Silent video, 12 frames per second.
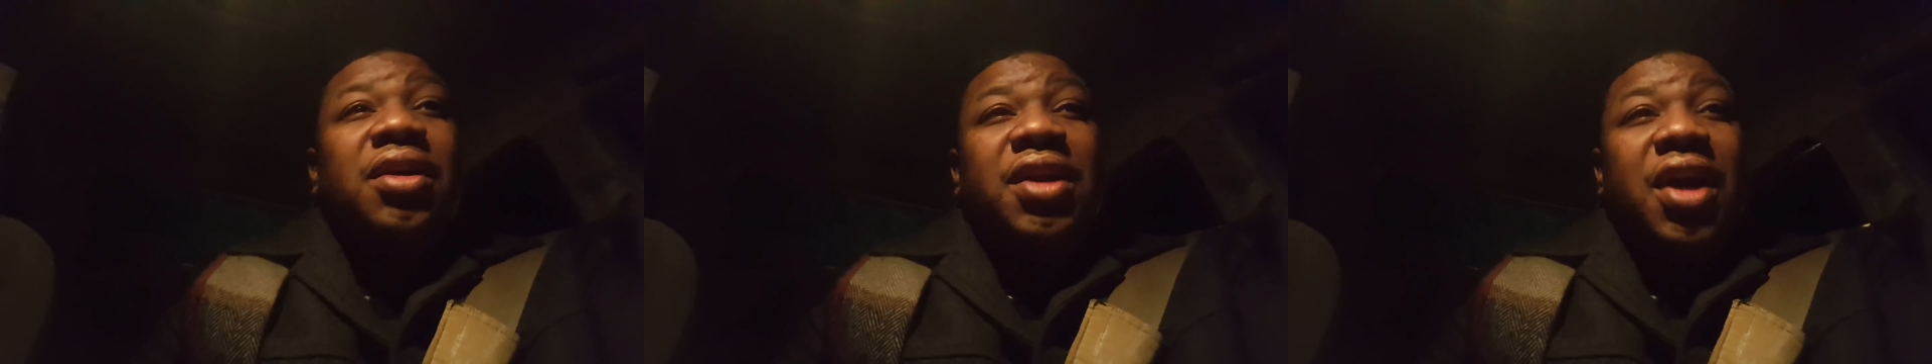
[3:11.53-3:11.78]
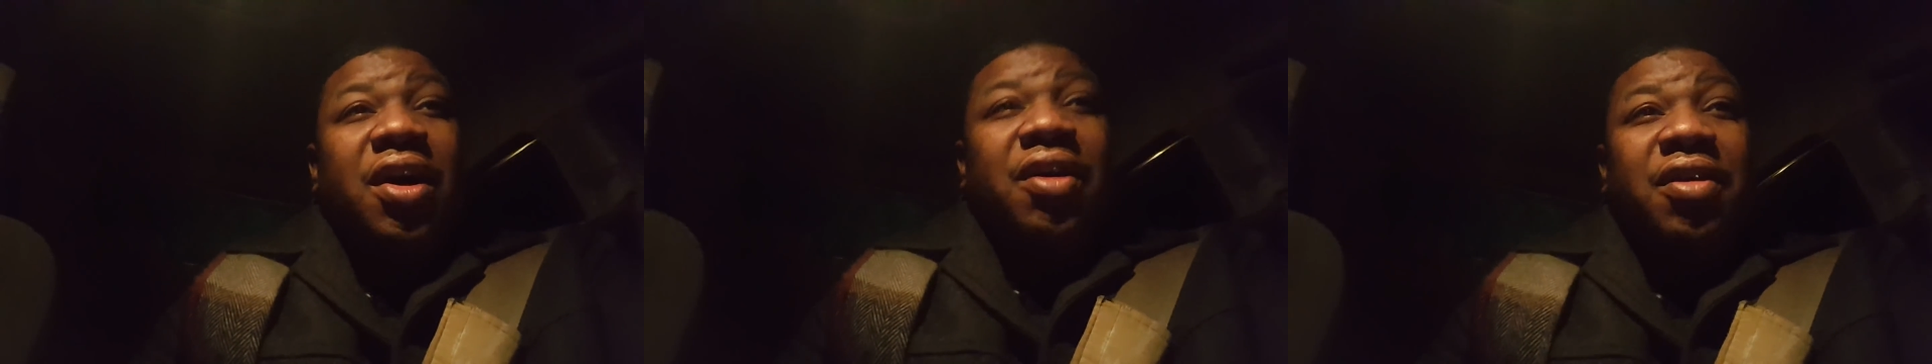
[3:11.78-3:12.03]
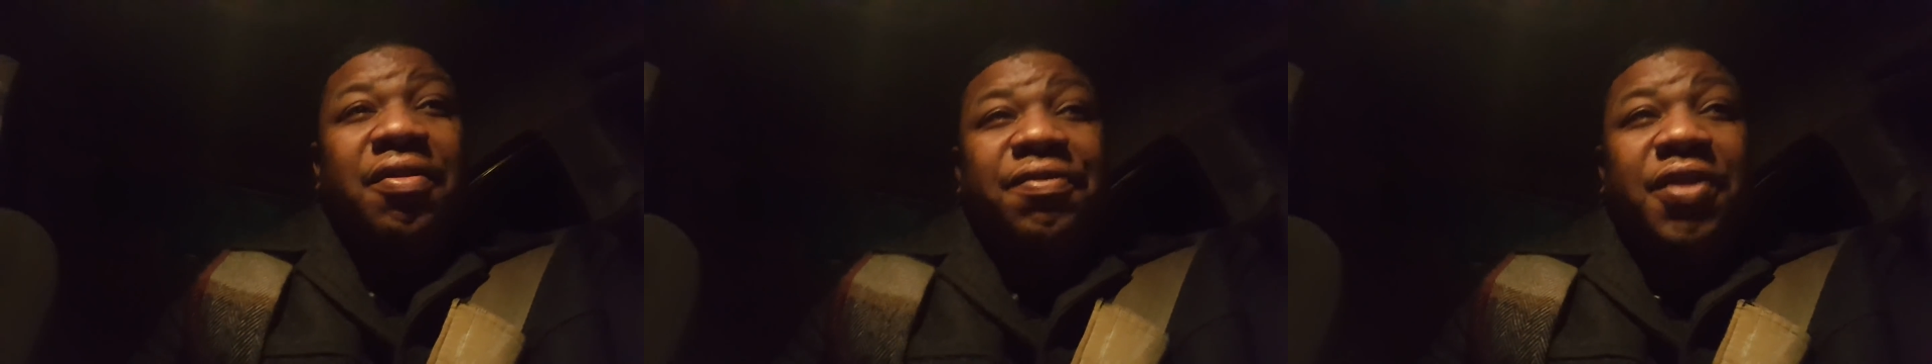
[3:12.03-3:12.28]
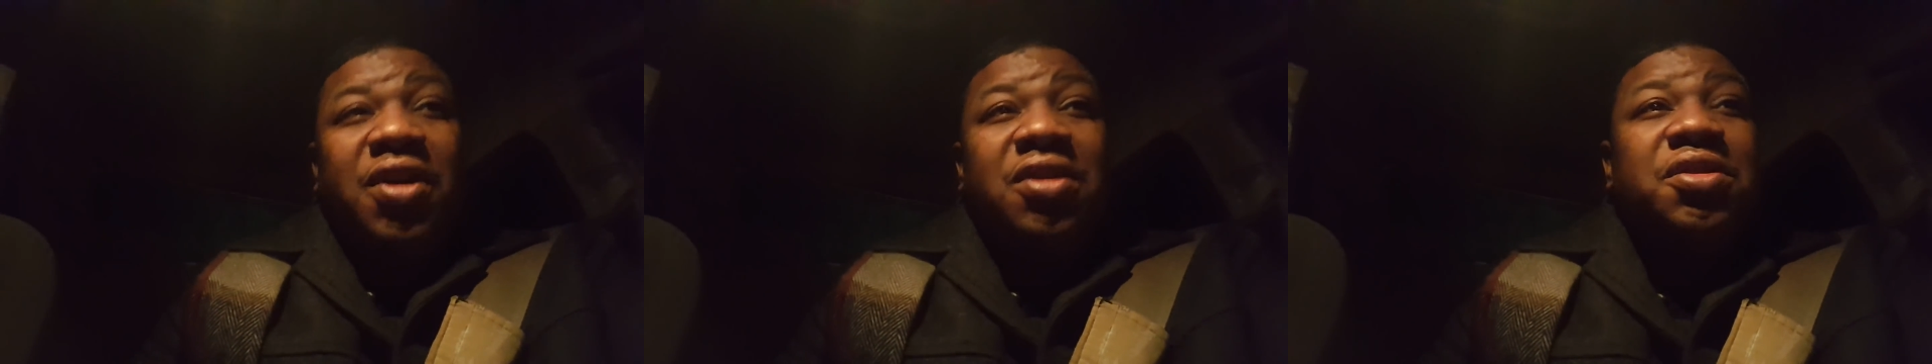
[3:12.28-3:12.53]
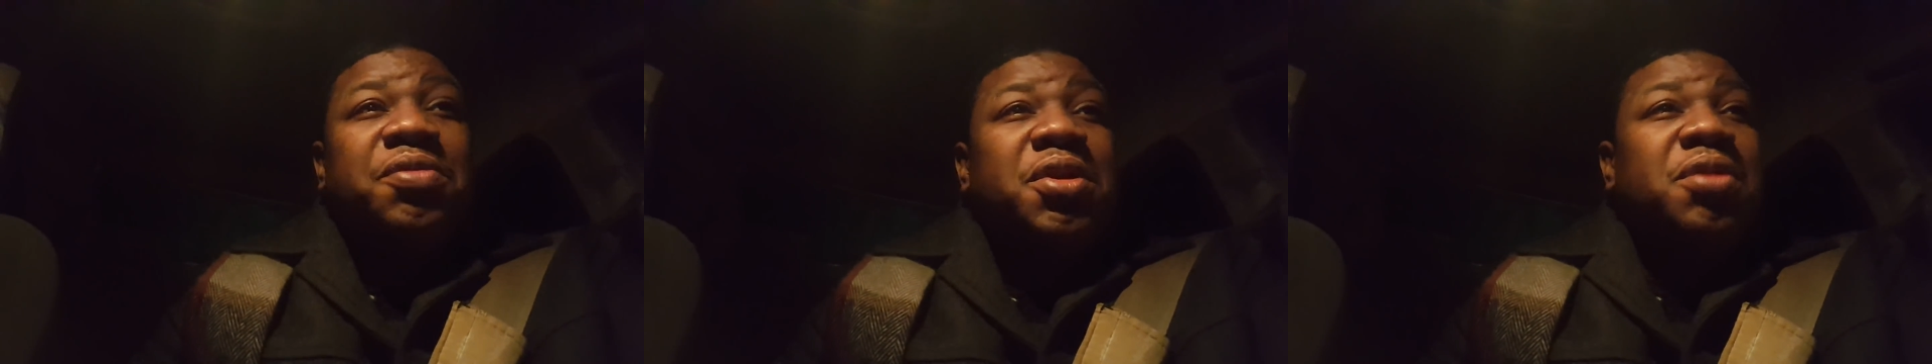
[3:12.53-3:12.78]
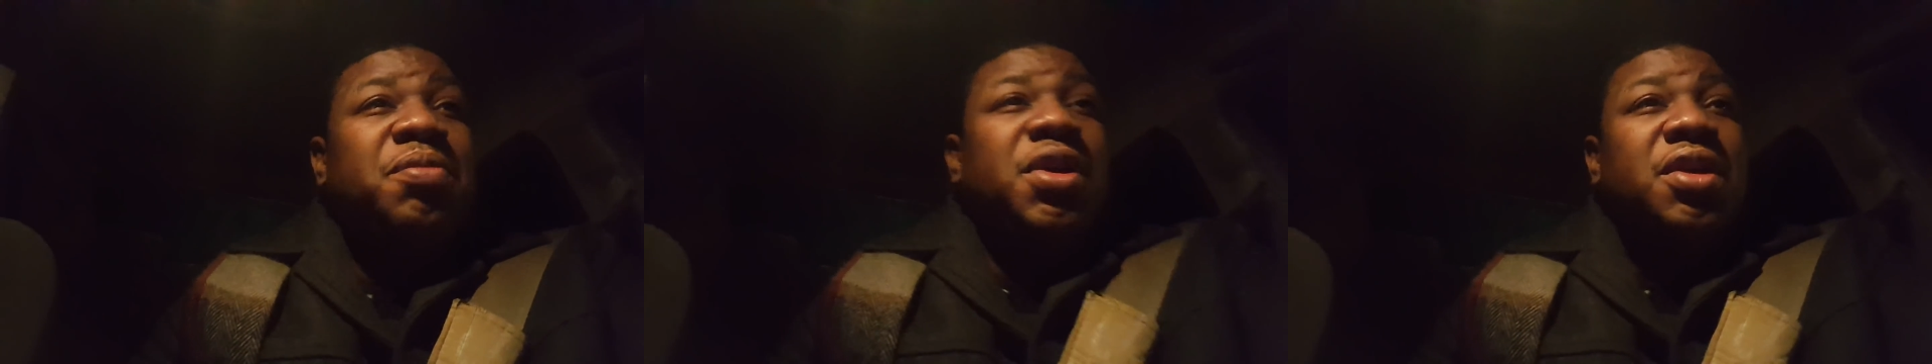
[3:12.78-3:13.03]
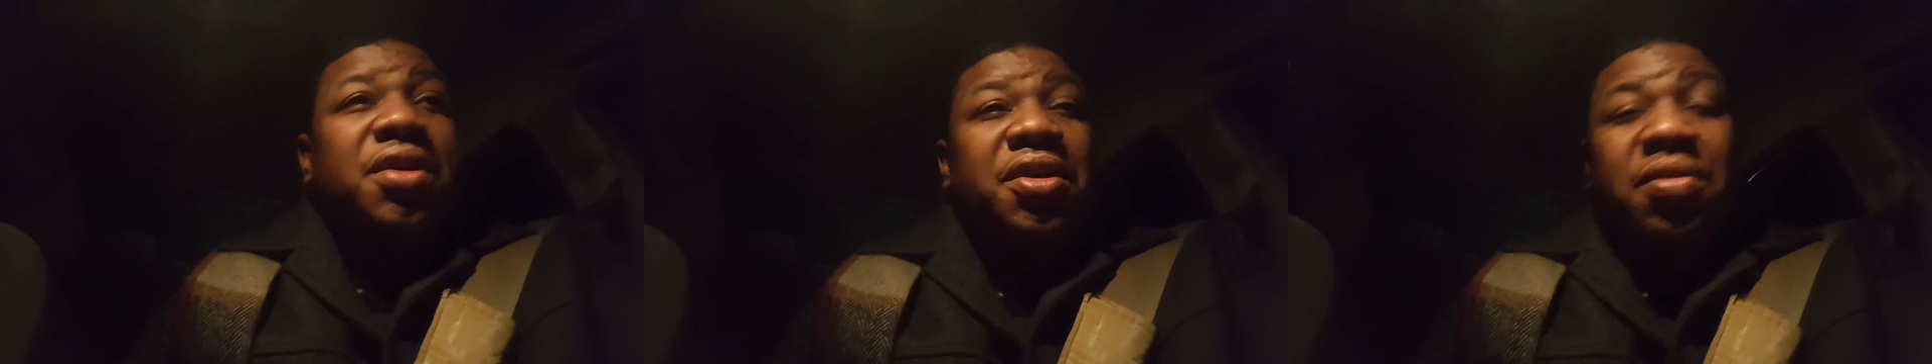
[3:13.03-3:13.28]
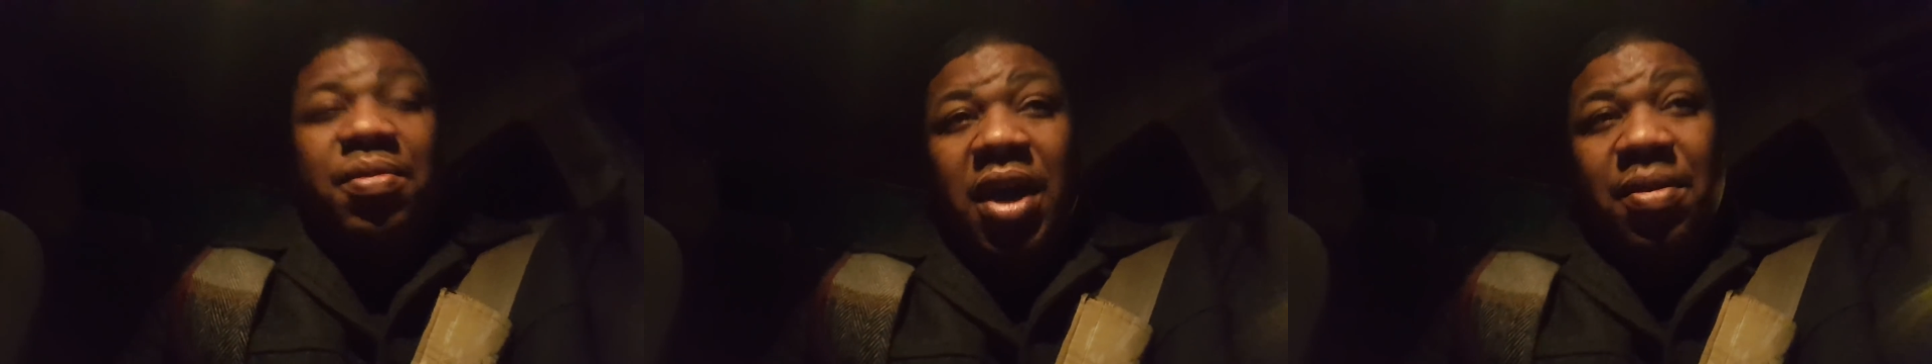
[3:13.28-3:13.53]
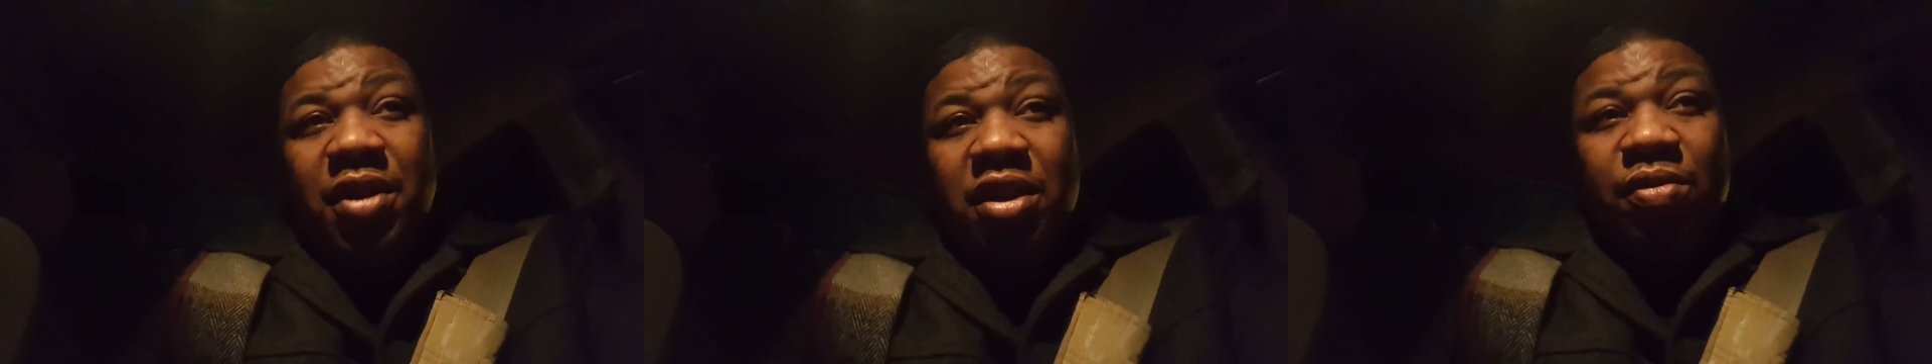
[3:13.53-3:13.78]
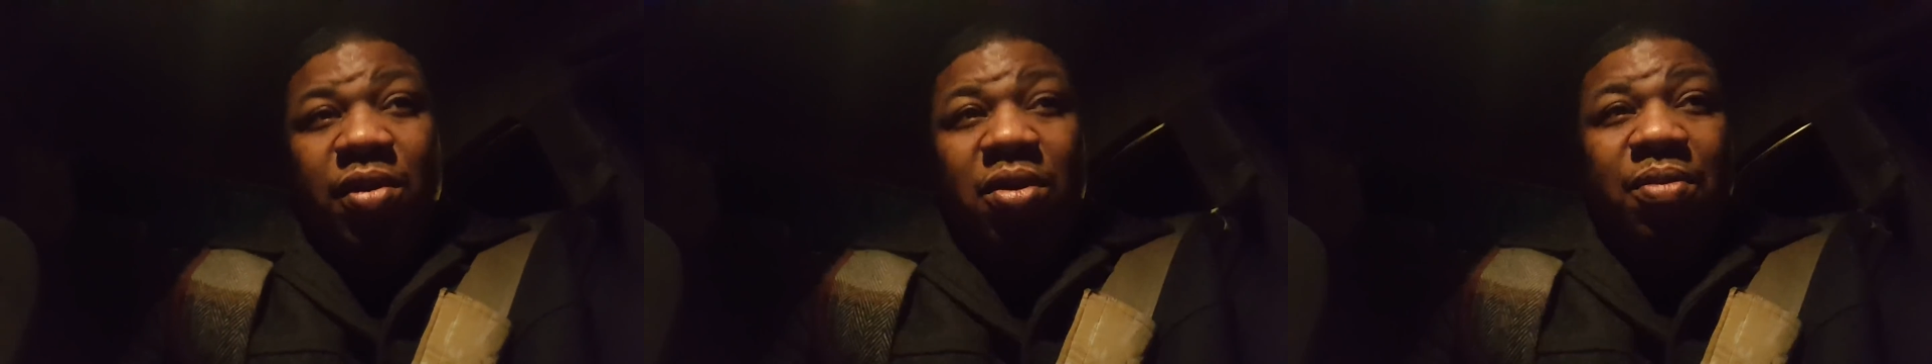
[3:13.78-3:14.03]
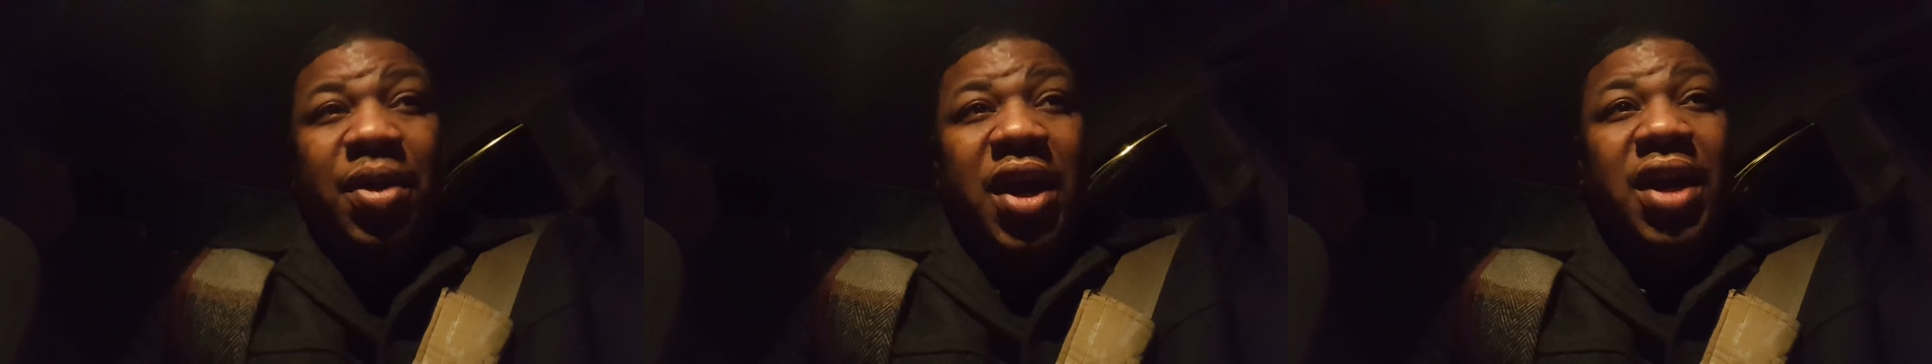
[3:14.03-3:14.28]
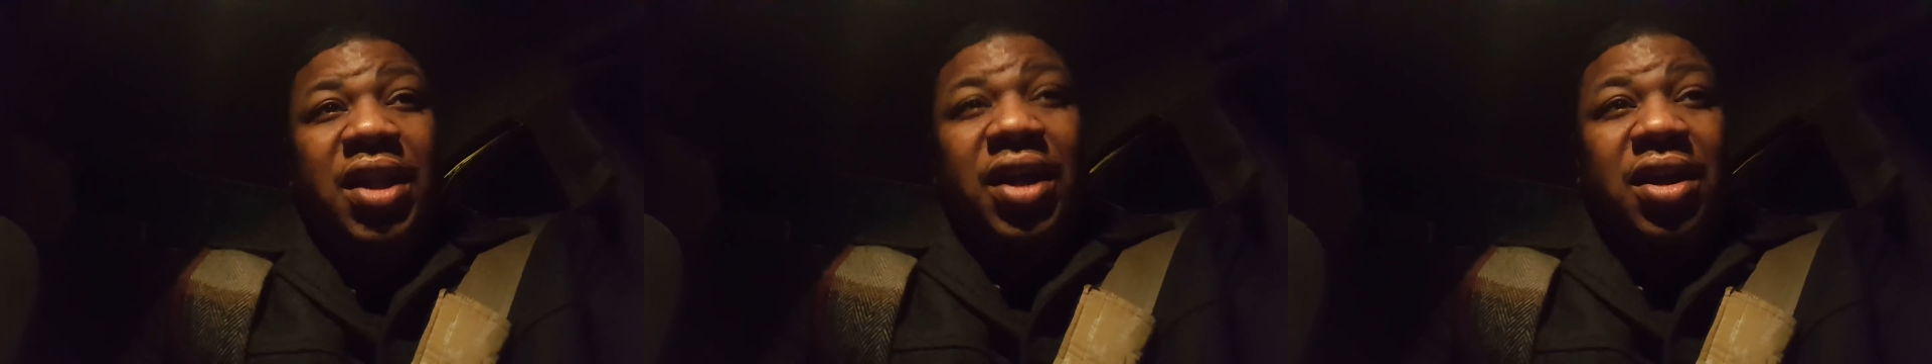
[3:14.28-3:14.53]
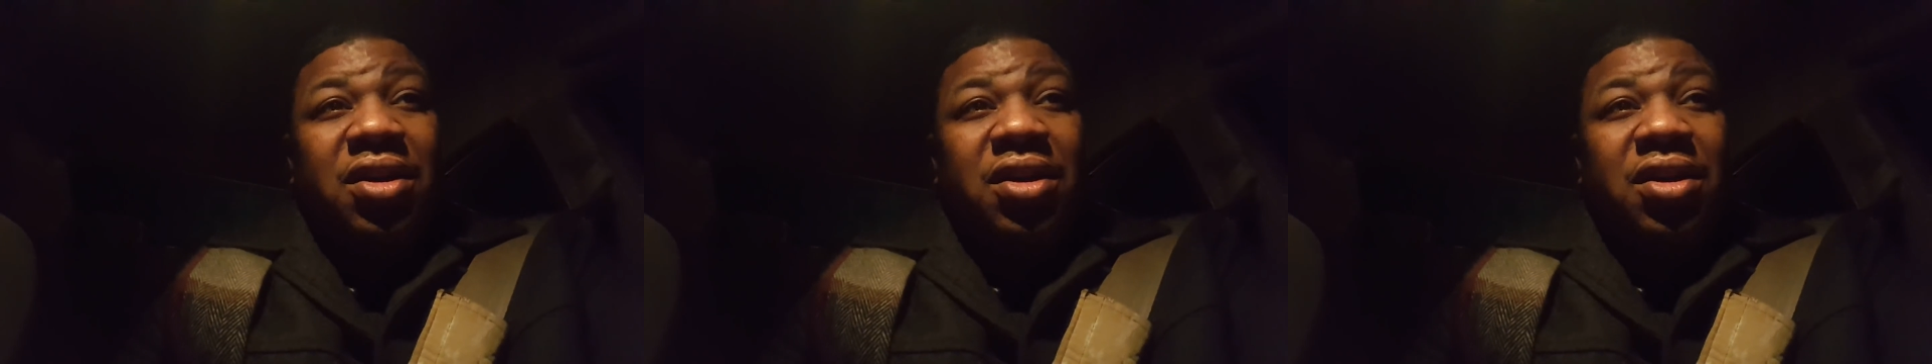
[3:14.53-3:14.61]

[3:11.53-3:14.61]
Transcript: Now, at first, when you meet her, you might be thrown back like,